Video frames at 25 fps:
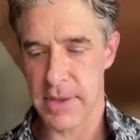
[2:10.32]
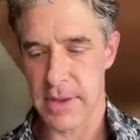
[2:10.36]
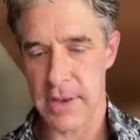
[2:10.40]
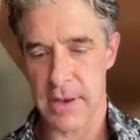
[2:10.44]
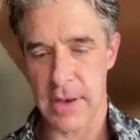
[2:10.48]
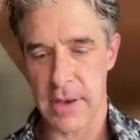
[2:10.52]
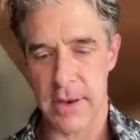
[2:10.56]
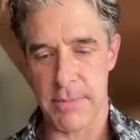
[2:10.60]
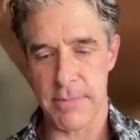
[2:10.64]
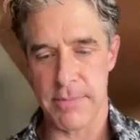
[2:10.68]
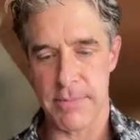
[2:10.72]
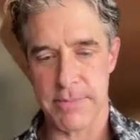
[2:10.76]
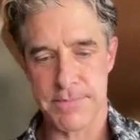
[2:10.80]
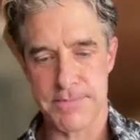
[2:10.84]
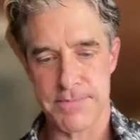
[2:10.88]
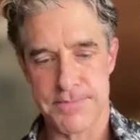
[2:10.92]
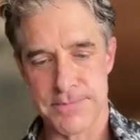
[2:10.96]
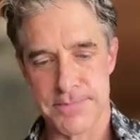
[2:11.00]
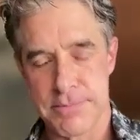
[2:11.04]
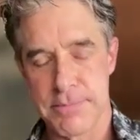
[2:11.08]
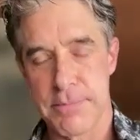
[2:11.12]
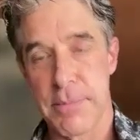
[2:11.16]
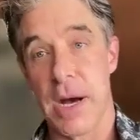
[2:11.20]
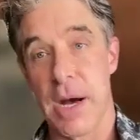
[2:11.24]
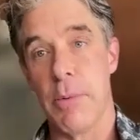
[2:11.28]

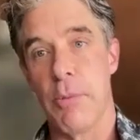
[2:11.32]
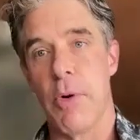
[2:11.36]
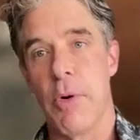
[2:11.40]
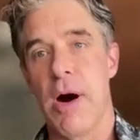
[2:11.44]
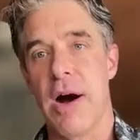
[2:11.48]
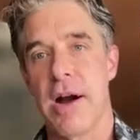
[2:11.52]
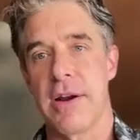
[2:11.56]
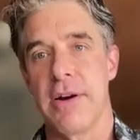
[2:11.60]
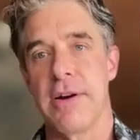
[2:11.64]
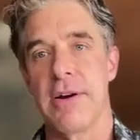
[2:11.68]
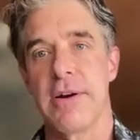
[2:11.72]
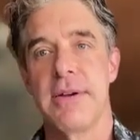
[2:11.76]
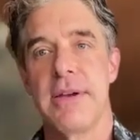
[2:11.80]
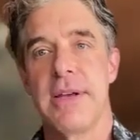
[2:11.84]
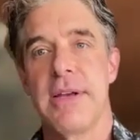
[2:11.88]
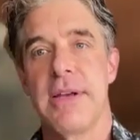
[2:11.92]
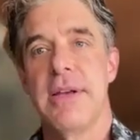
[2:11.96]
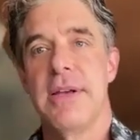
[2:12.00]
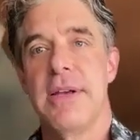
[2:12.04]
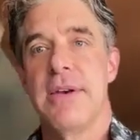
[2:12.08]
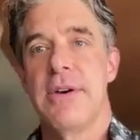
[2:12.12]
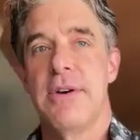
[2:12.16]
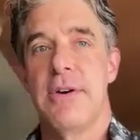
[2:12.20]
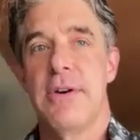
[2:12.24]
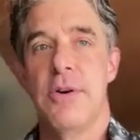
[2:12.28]
Bob Walker,
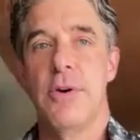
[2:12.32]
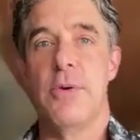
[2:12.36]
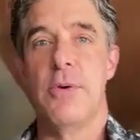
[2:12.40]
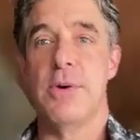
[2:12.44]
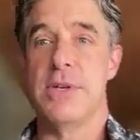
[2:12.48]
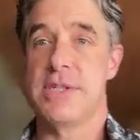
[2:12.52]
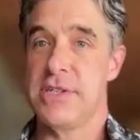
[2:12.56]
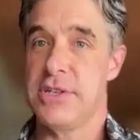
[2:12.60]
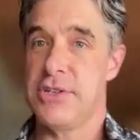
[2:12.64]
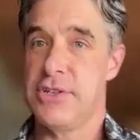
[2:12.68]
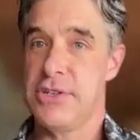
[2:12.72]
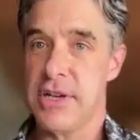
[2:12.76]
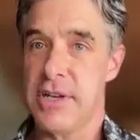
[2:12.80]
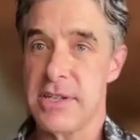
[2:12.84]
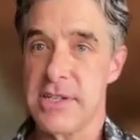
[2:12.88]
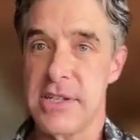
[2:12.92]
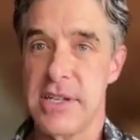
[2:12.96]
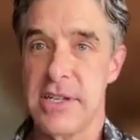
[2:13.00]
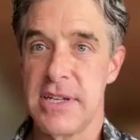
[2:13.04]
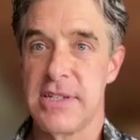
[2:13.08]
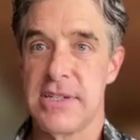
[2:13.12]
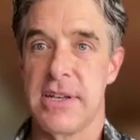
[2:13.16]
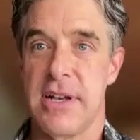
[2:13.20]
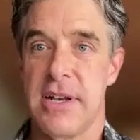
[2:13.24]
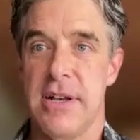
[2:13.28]
who was
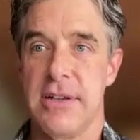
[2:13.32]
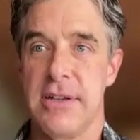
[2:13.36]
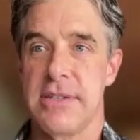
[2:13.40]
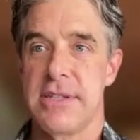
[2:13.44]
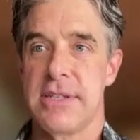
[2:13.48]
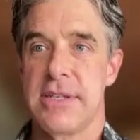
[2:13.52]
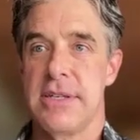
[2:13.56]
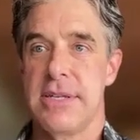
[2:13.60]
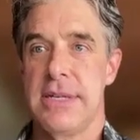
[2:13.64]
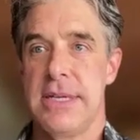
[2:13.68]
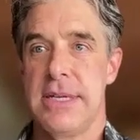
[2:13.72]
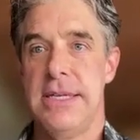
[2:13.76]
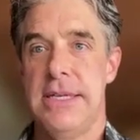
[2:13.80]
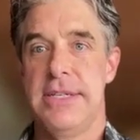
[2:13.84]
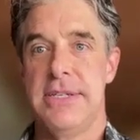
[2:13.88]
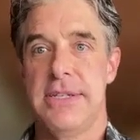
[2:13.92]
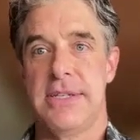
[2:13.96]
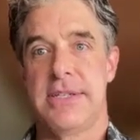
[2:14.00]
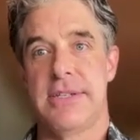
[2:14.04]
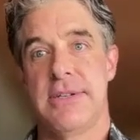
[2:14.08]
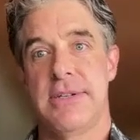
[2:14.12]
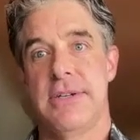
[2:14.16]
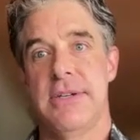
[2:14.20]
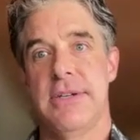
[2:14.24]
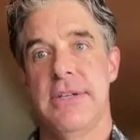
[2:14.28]
adjusting skulls. He
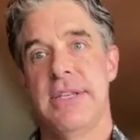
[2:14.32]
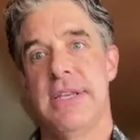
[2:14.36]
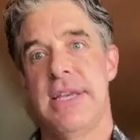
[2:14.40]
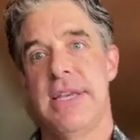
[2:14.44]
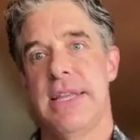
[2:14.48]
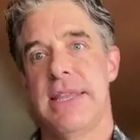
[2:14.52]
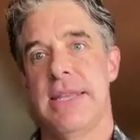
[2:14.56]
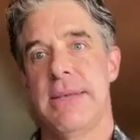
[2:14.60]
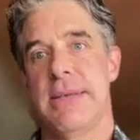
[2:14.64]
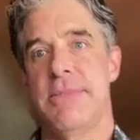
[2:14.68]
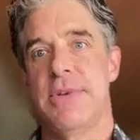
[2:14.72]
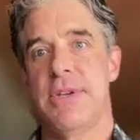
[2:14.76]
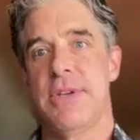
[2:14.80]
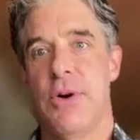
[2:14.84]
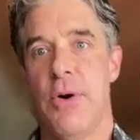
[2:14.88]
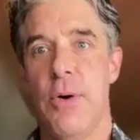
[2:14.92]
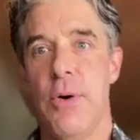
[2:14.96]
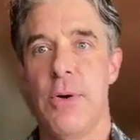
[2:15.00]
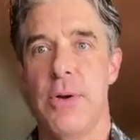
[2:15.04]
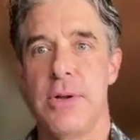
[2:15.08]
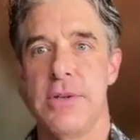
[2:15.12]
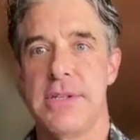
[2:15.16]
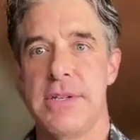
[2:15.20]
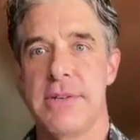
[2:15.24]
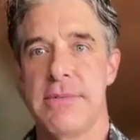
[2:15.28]
just couldn't get them to
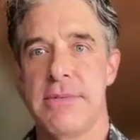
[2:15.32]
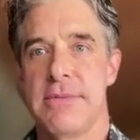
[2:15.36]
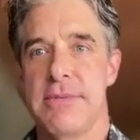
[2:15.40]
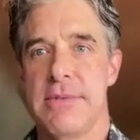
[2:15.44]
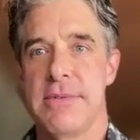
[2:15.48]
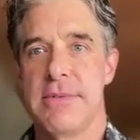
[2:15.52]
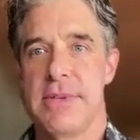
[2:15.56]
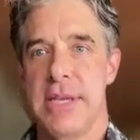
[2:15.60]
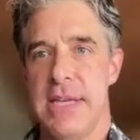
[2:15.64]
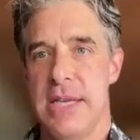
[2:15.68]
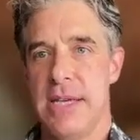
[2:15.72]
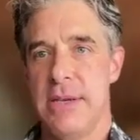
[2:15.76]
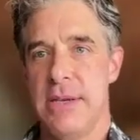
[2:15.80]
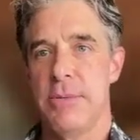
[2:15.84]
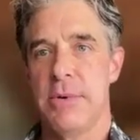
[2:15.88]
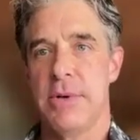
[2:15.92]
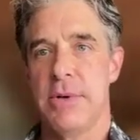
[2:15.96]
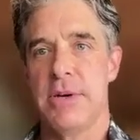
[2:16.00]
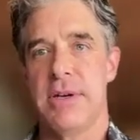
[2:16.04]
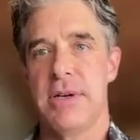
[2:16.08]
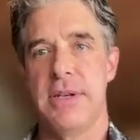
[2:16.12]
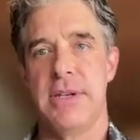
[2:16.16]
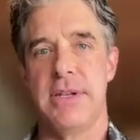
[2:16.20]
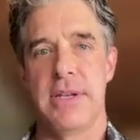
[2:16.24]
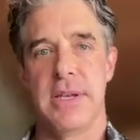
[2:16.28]
hold. He
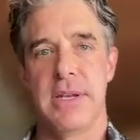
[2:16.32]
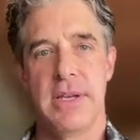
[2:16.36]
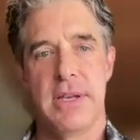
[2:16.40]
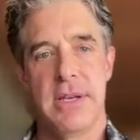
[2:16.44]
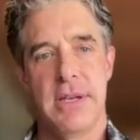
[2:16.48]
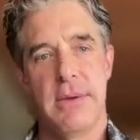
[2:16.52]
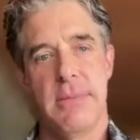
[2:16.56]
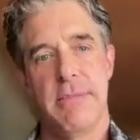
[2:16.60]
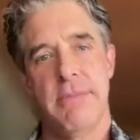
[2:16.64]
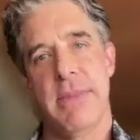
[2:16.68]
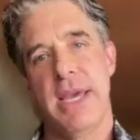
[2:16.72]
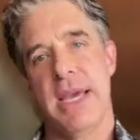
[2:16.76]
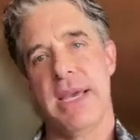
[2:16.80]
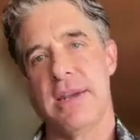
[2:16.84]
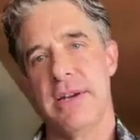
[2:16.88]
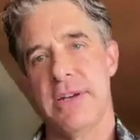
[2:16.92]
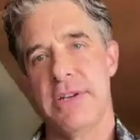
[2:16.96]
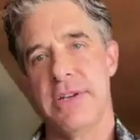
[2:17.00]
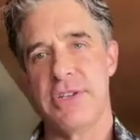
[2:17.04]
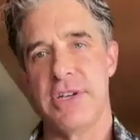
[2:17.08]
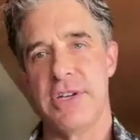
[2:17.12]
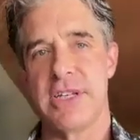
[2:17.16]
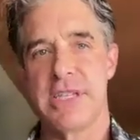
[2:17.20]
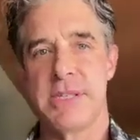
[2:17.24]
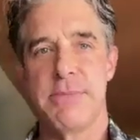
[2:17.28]
would make an
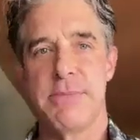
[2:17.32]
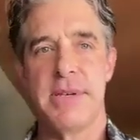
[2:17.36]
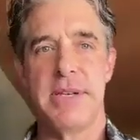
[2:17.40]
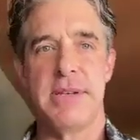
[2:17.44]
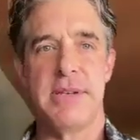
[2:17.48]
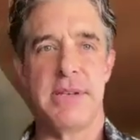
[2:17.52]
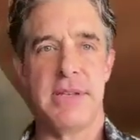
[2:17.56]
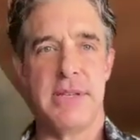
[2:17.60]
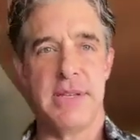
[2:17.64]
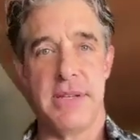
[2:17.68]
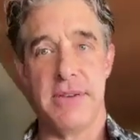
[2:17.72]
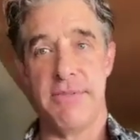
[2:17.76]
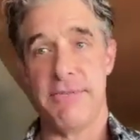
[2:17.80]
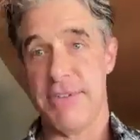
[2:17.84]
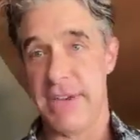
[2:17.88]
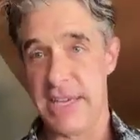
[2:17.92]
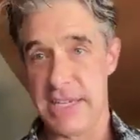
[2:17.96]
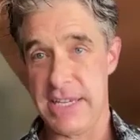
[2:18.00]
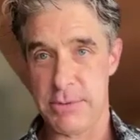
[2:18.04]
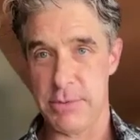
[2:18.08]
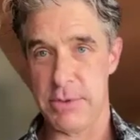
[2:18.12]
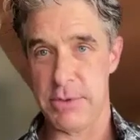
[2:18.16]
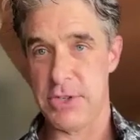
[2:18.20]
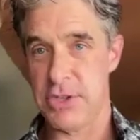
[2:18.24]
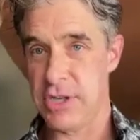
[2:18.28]
adjustment and the
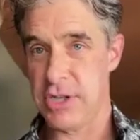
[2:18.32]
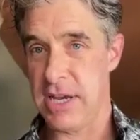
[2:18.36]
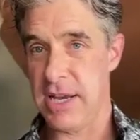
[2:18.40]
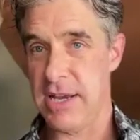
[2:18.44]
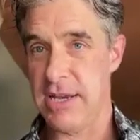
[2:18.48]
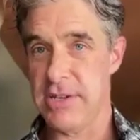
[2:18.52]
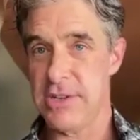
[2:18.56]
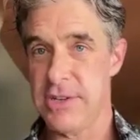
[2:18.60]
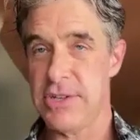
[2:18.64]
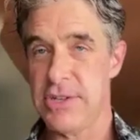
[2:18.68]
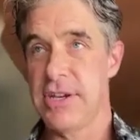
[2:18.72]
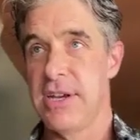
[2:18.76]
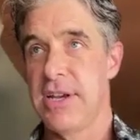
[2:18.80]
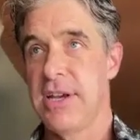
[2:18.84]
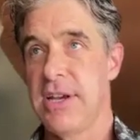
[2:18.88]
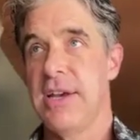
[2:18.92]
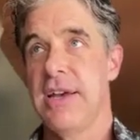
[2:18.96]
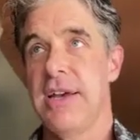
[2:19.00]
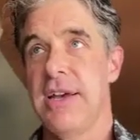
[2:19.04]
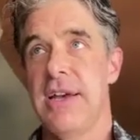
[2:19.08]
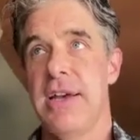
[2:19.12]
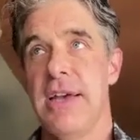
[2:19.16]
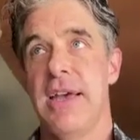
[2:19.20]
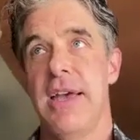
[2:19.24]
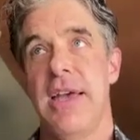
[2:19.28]
face would change.
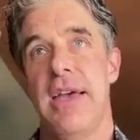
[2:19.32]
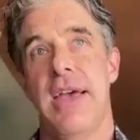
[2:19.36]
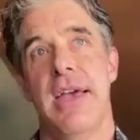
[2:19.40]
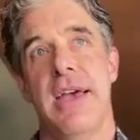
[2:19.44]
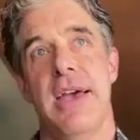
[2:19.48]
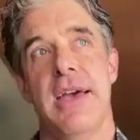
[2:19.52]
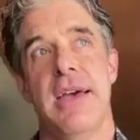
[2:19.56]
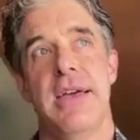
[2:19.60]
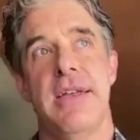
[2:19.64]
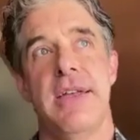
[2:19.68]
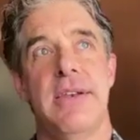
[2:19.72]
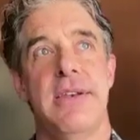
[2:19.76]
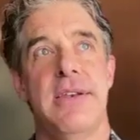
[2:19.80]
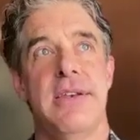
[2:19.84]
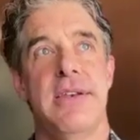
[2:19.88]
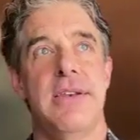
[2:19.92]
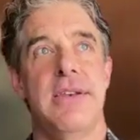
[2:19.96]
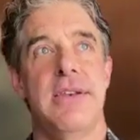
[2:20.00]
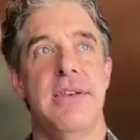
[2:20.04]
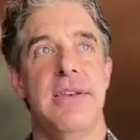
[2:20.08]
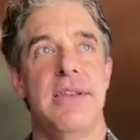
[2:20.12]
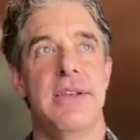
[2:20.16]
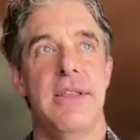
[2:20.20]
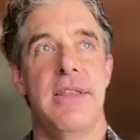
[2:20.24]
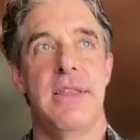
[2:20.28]

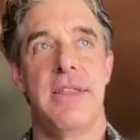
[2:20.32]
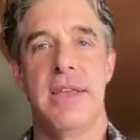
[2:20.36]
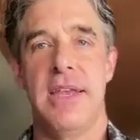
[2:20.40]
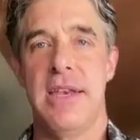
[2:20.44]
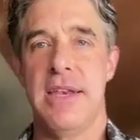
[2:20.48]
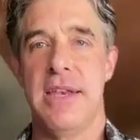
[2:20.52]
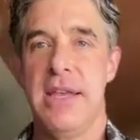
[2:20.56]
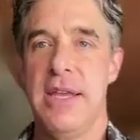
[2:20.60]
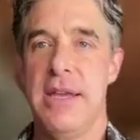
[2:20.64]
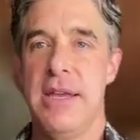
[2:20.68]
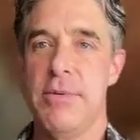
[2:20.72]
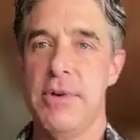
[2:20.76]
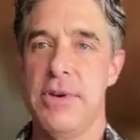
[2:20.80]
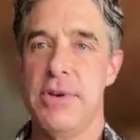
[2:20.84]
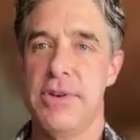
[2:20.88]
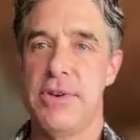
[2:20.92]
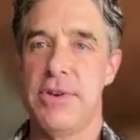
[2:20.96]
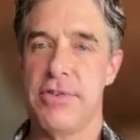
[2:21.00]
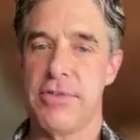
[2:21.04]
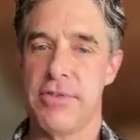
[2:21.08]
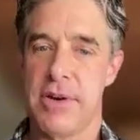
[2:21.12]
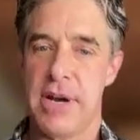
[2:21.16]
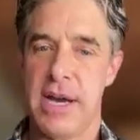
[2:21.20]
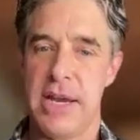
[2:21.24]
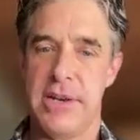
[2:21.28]
And then he would
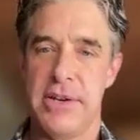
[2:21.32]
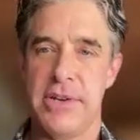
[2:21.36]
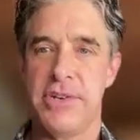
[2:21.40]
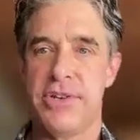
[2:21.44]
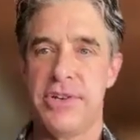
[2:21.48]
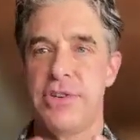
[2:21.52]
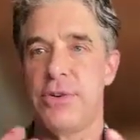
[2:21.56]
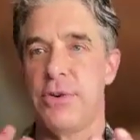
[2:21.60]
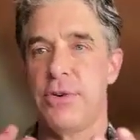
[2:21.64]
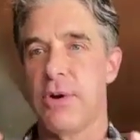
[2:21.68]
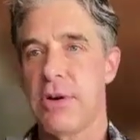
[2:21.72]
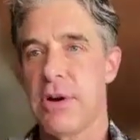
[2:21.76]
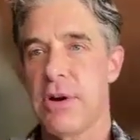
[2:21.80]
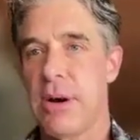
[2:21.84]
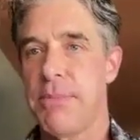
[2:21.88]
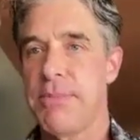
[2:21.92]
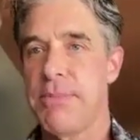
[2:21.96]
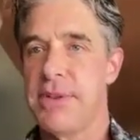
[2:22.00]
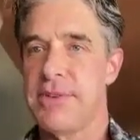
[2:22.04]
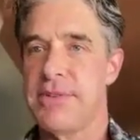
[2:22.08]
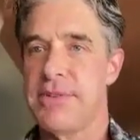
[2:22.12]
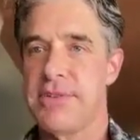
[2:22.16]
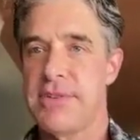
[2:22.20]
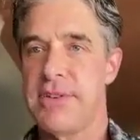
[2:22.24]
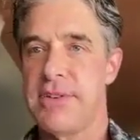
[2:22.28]
try to shore up
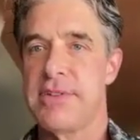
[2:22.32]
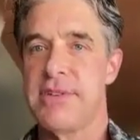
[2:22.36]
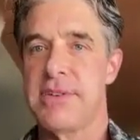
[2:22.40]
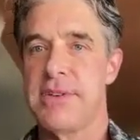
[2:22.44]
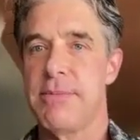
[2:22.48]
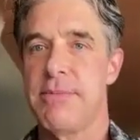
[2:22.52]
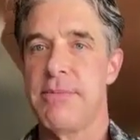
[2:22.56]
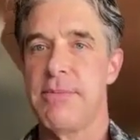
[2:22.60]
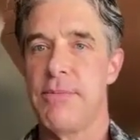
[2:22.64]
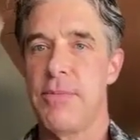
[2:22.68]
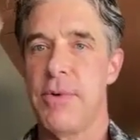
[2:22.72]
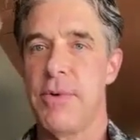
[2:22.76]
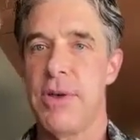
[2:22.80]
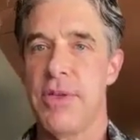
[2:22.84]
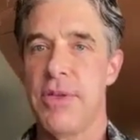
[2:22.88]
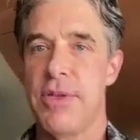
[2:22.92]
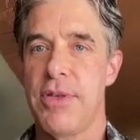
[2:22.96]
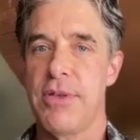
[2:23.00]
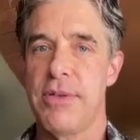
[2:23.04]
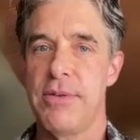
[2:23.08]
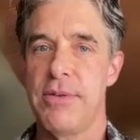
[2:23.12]
the system with